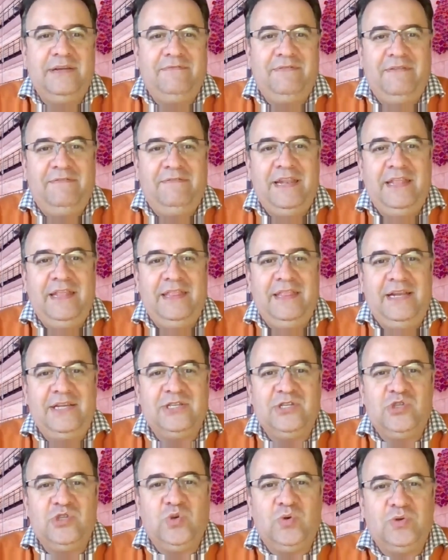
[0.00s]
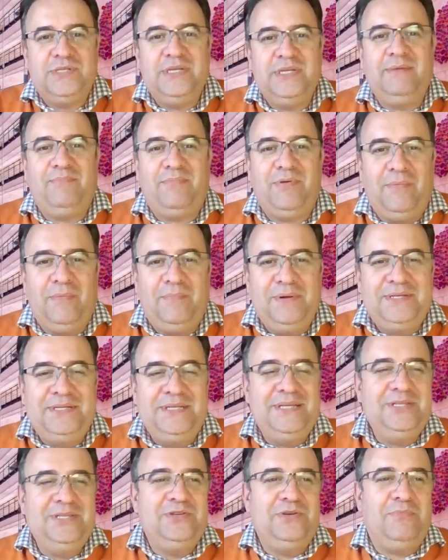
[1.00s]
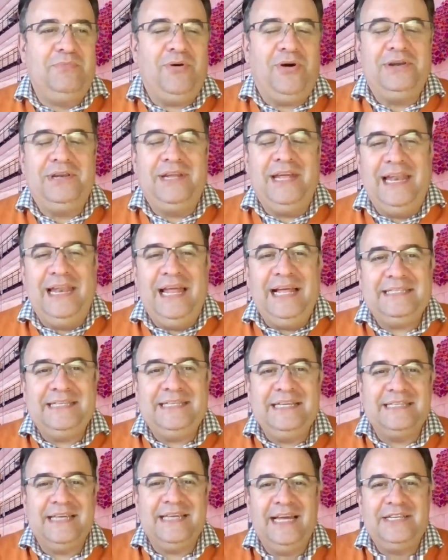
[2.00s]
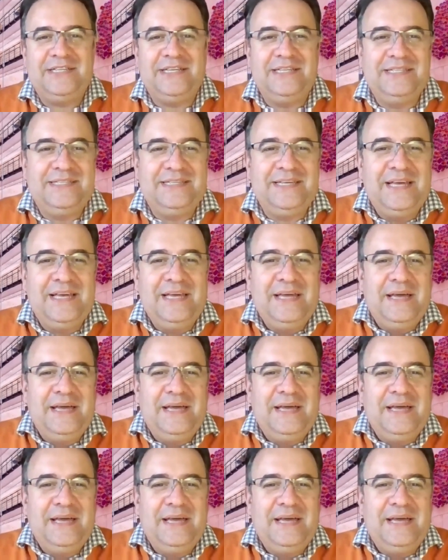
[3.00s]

if, if anything, just sourcing of properties, you're partly a lettings agent,